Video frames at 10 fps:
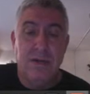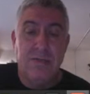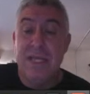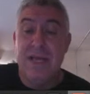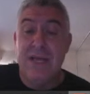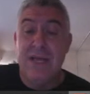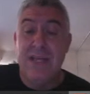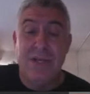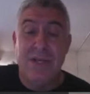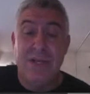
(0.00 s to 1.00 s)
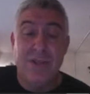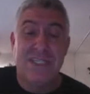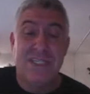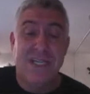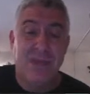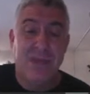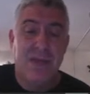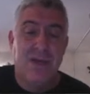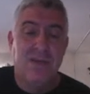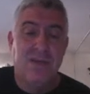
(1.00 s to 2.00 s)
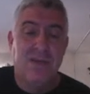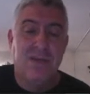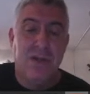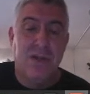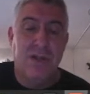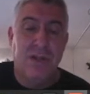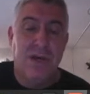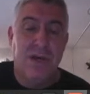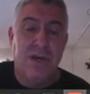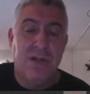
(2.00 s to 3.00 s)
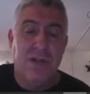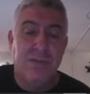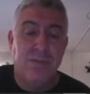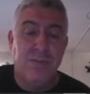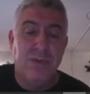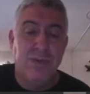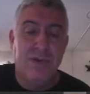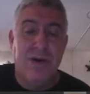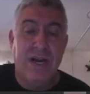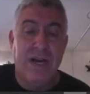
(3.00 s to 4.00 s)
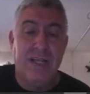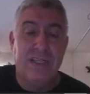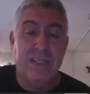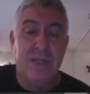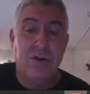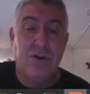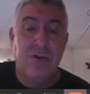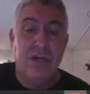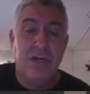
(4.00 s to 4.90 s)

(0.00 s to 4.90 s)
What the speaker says: this will be a 3-step. So we'll find the zeros,